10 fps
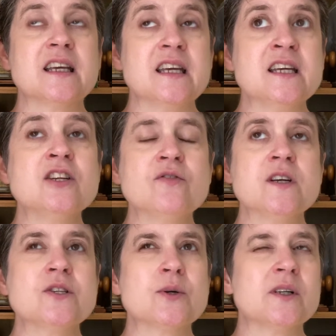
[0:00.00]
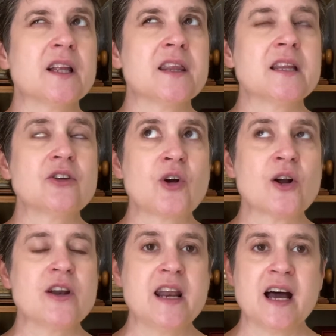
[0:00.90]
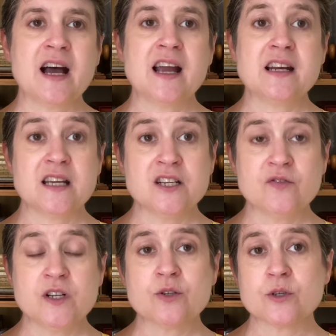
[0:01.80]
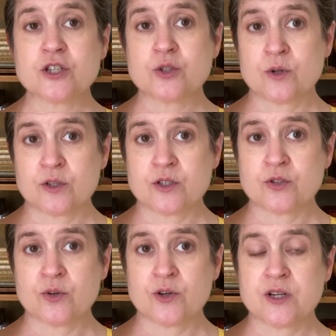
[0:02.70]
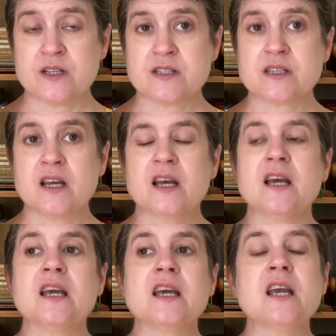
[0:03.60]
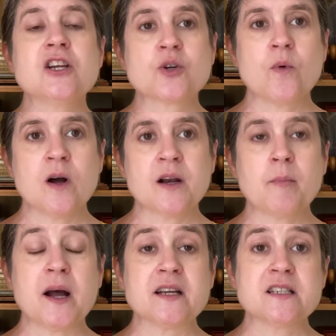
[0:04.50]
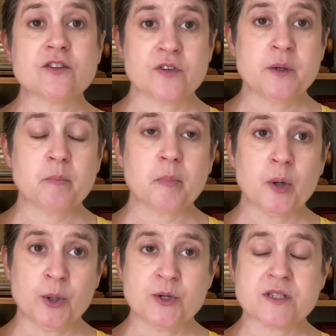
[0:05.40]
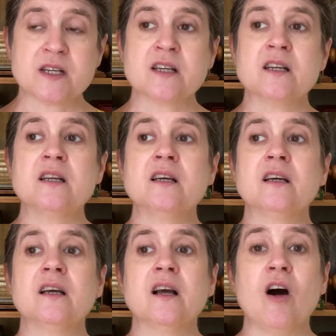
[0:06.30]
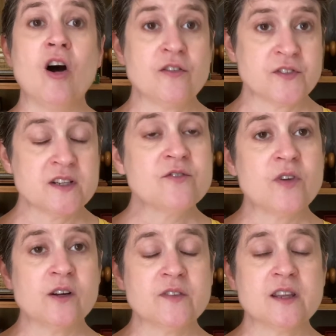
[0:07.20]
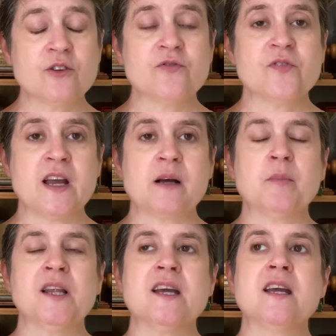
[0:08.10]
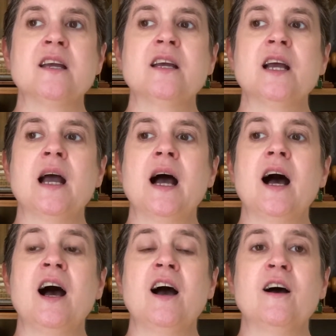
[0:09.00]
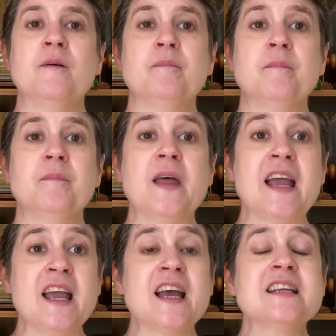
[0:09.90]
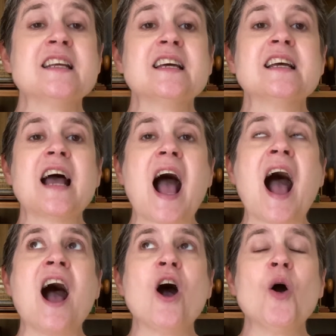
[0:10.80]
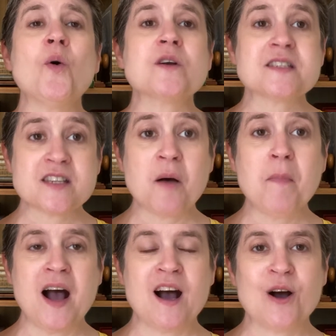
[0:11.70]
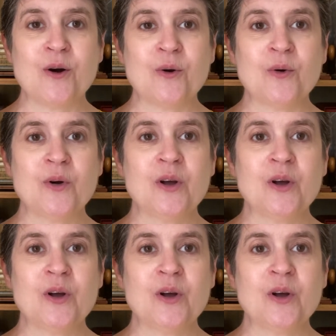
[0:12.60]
individual, I think there are nine individual short stories, each one about a different person, often involving their family, um, and how somehow